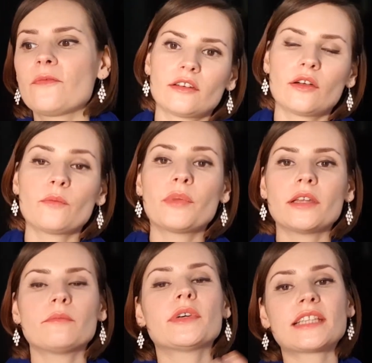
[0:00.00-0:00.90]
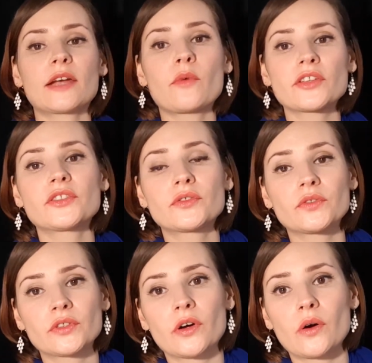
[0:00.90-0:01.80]
but I want you to
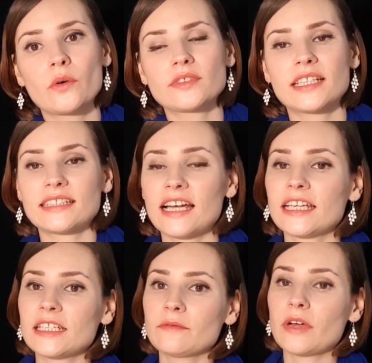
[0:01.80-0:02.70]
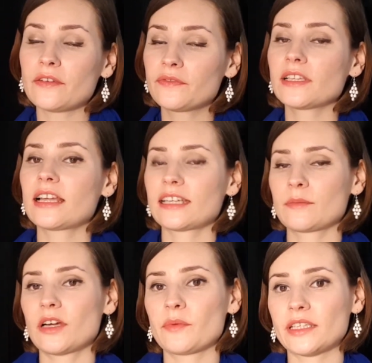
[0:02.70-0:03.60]
know that I feel like I'm
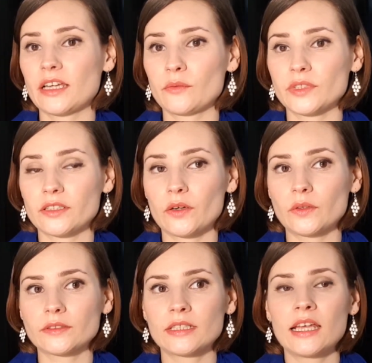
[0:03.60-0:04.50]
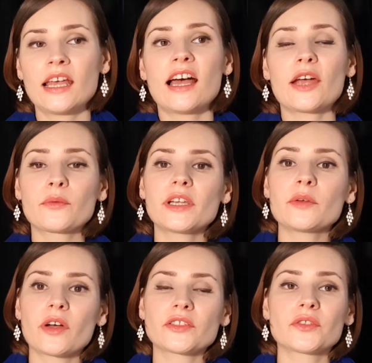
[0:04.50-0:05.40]
coming down with a cold. I really
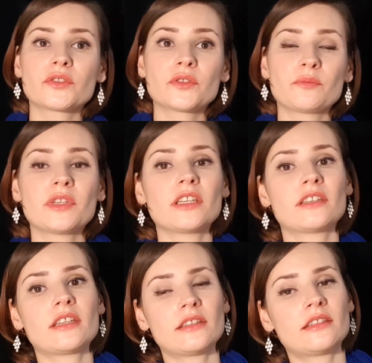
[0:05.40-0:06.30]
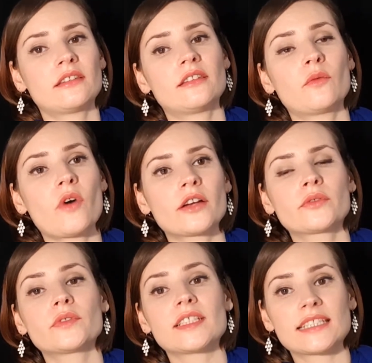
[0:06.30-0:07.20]
want you to be the one
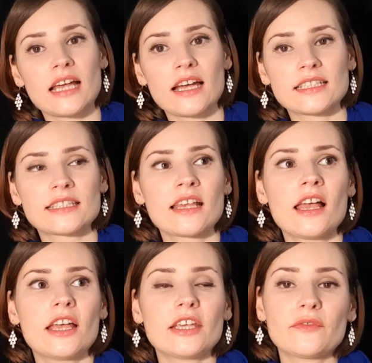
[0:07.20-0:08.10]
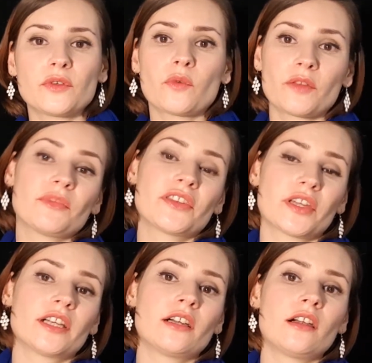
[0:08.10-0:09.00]
who decides if you want me
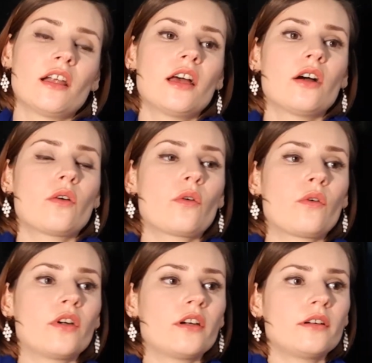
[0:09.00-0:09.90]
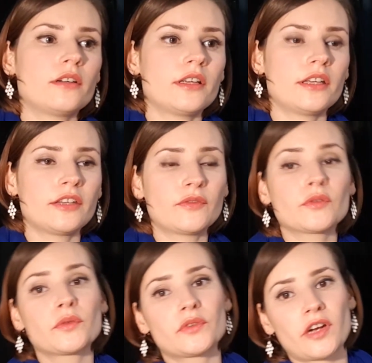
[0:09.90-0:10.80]
there or if you
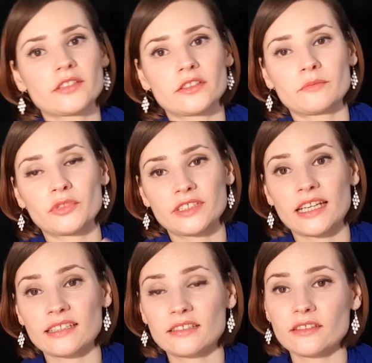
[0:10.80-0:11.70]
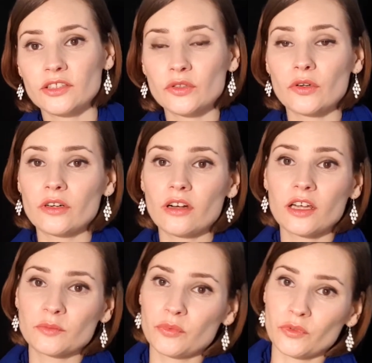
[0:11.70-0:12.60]
would rather protect your
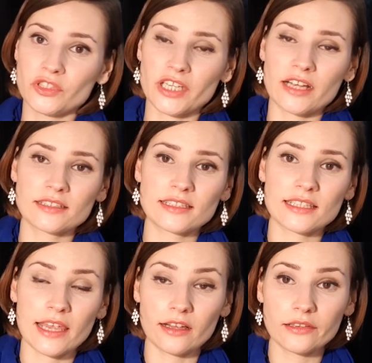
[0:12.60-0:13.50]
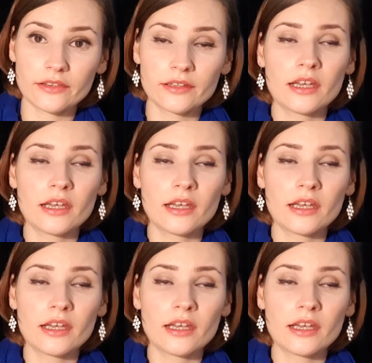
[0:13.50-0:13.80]
unborn child's health."